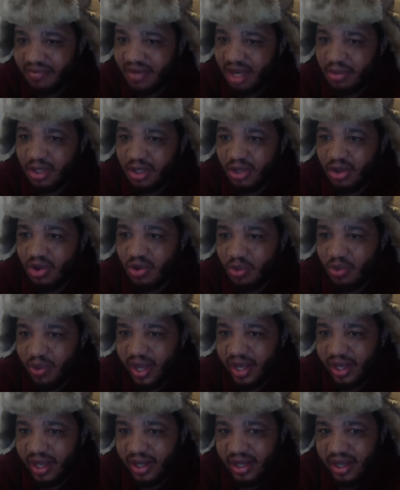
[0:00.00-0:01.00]
come a long
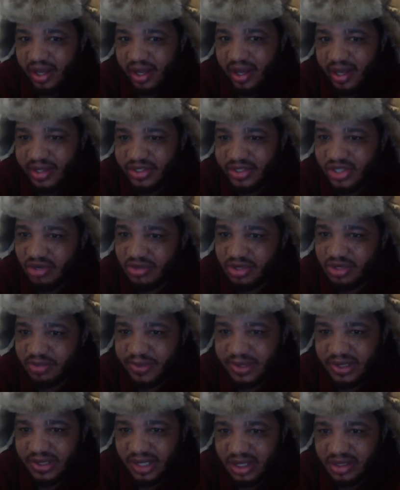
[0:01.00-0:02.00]
way in terms of
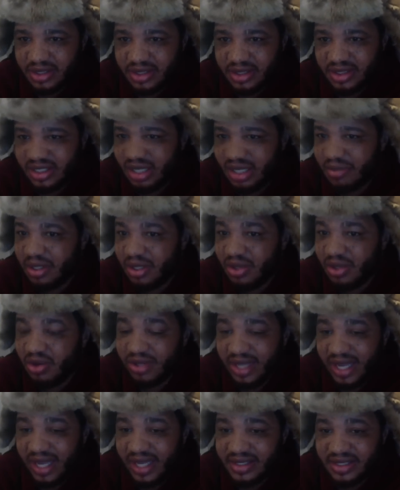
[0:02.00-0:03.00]
production. It's coming along
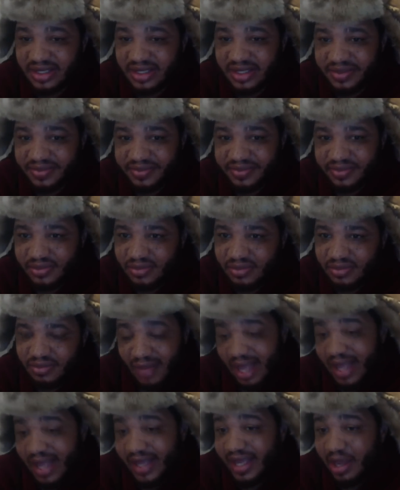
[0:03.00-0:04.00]
nicely.
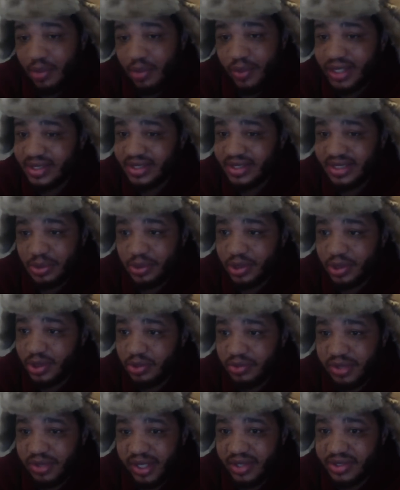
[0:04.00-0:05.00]
I can't wait to see what the
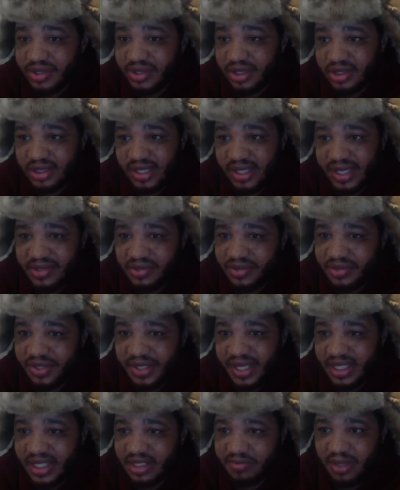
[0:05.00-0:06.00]
new Gears looks like on the
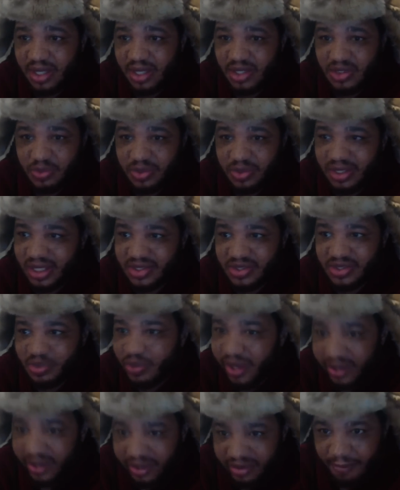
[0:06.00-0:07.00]
Xbox One, I
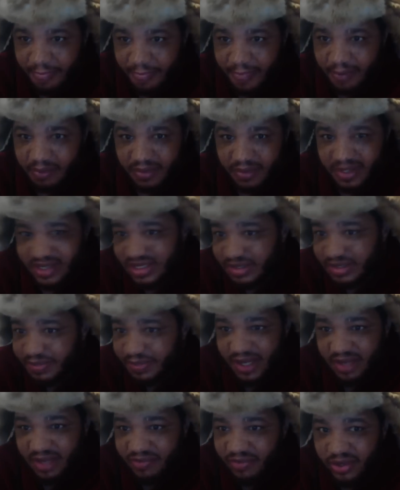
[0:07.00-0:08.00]
swear. Because it's
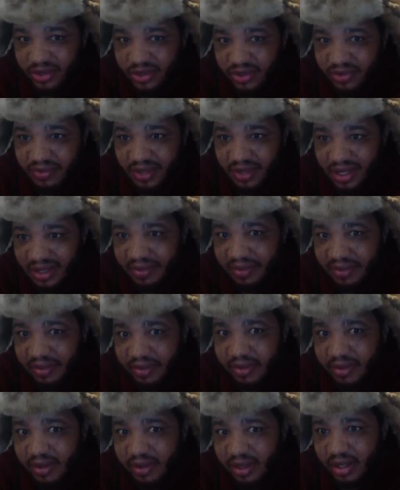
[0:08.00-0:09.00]
being real.
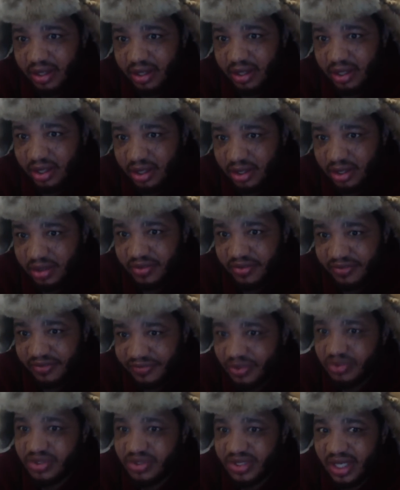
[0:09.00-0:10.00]
The
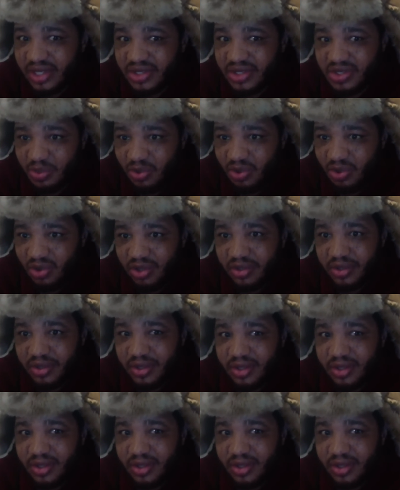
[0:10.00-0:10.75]
first Gears of War